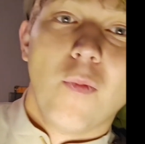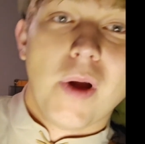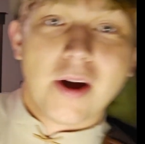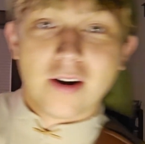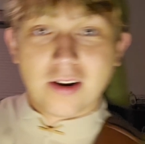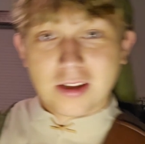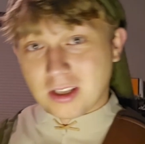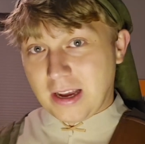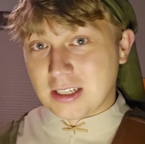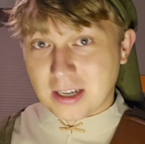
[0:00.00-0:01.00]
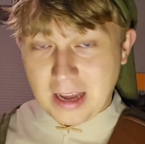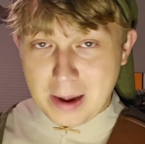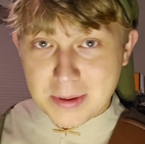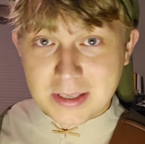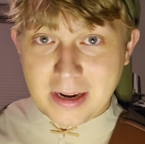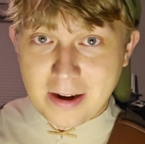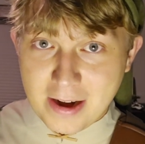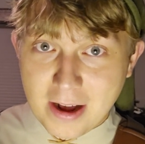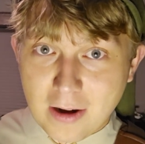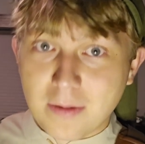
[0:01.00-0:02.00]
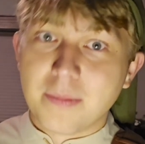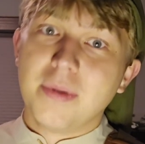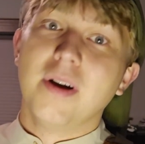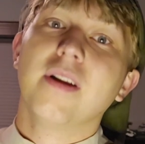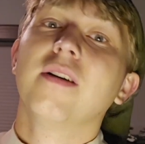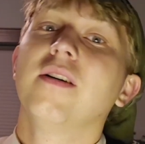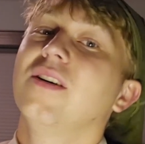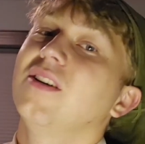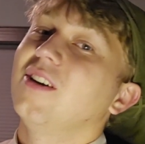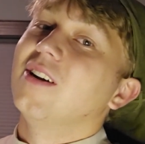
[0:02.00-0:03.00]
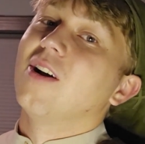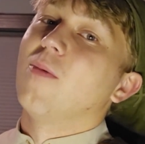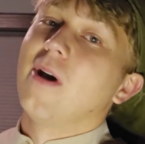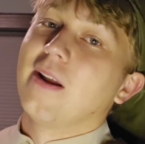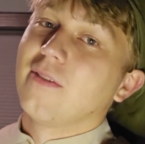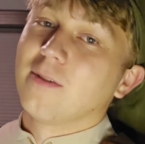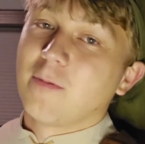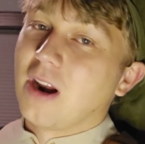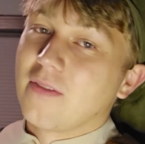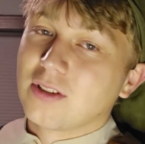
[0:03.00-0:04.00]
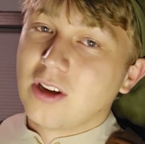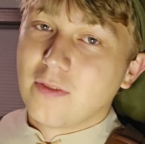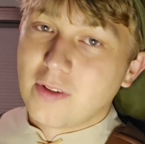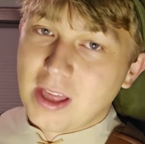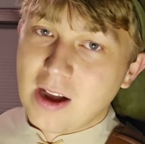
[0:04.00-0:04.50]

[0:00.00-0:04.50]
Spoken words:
Weird selection of comments there, I know, but you know, whatever's good for the